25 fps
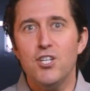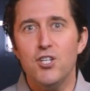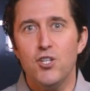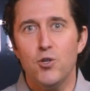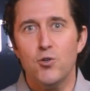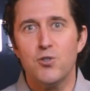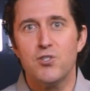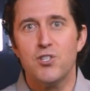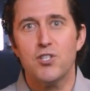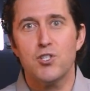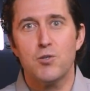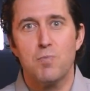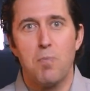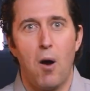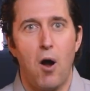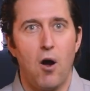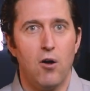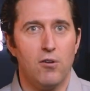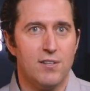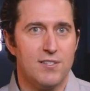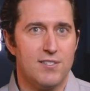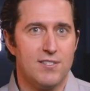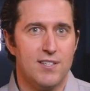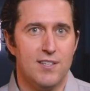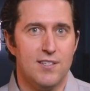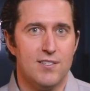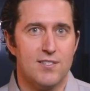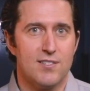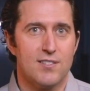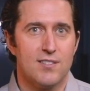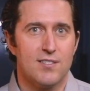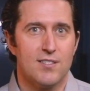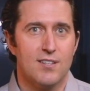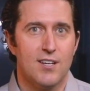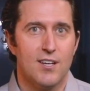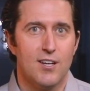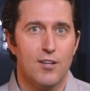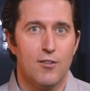usage
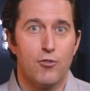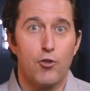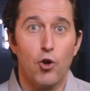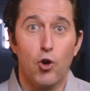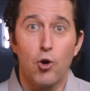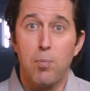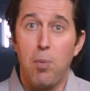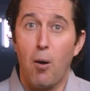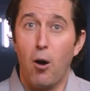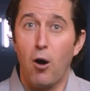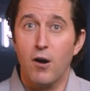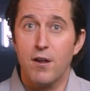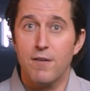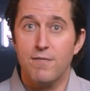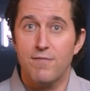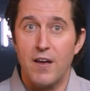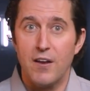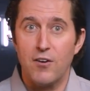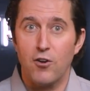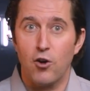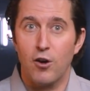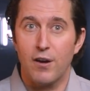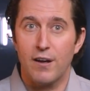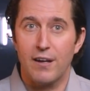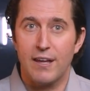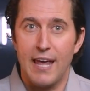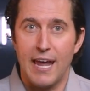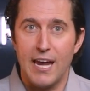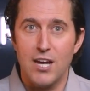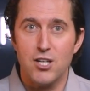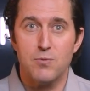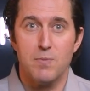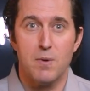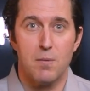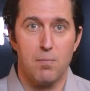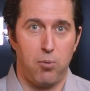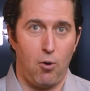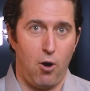policies, third-party vendor
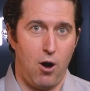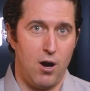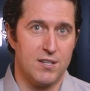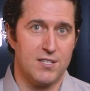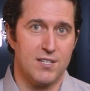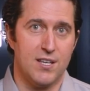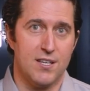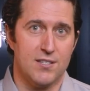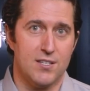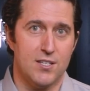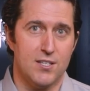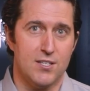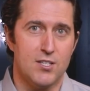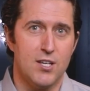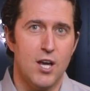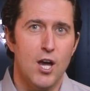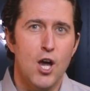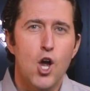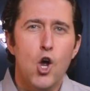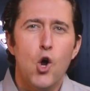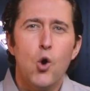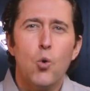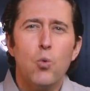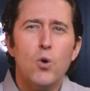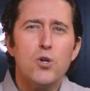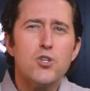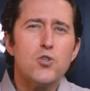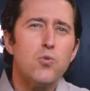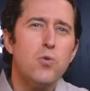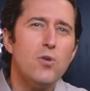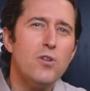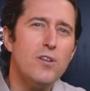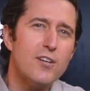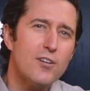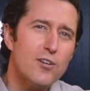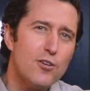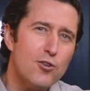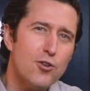engagement processes, which
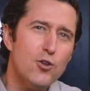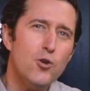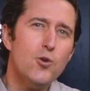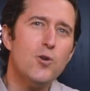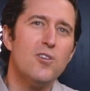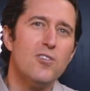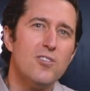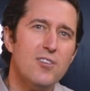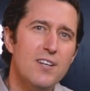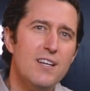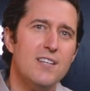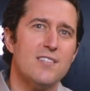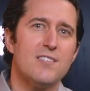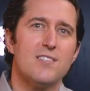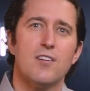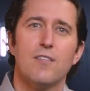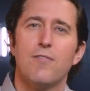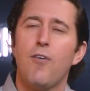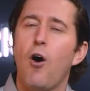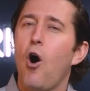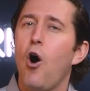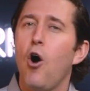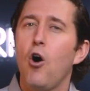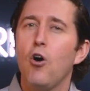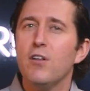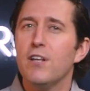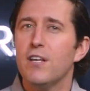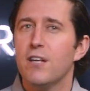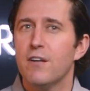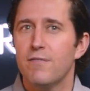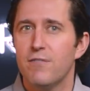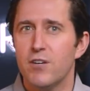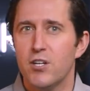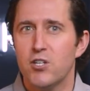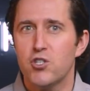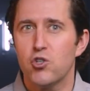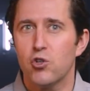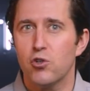will include a list of all
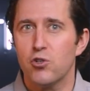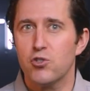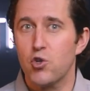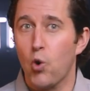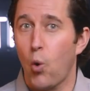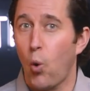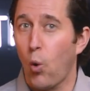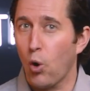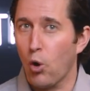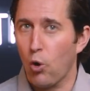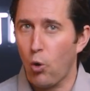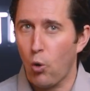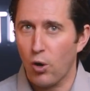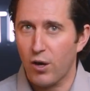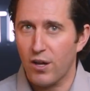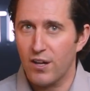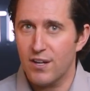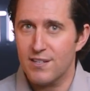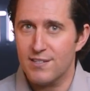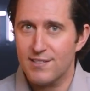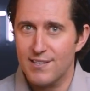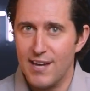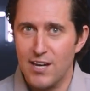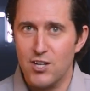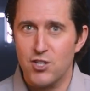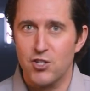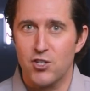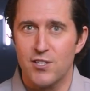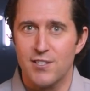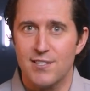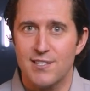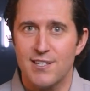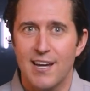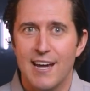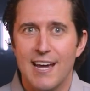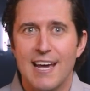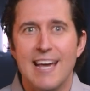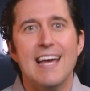individuals or
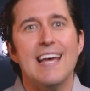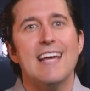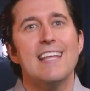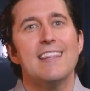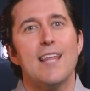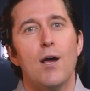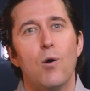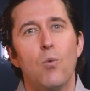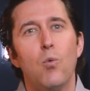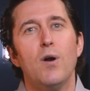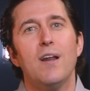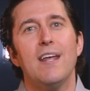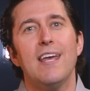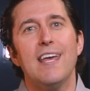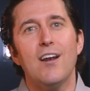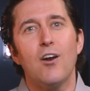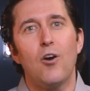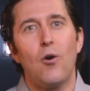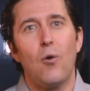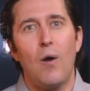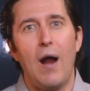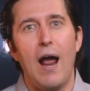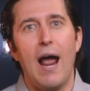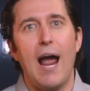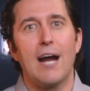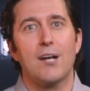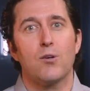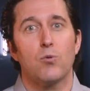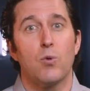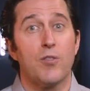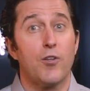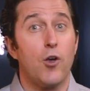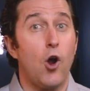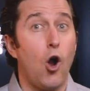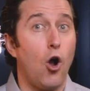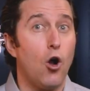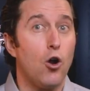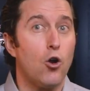organizations that would interact
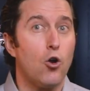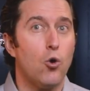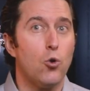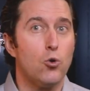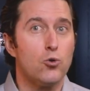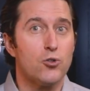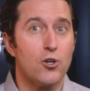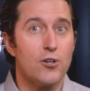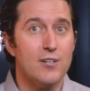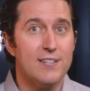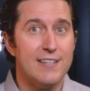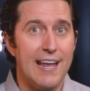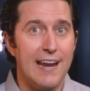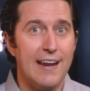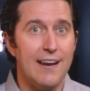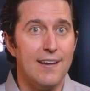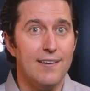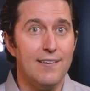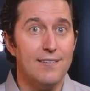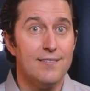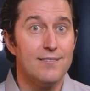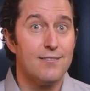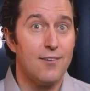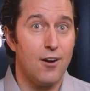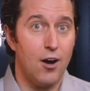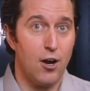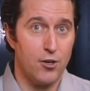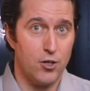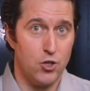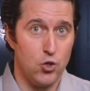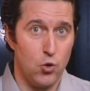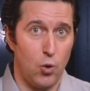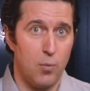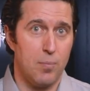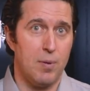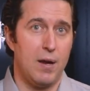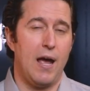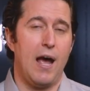with cardholder data on
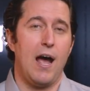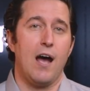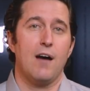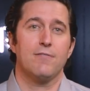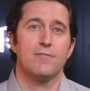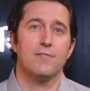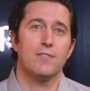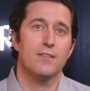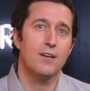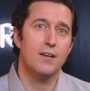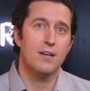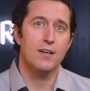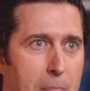your behalf,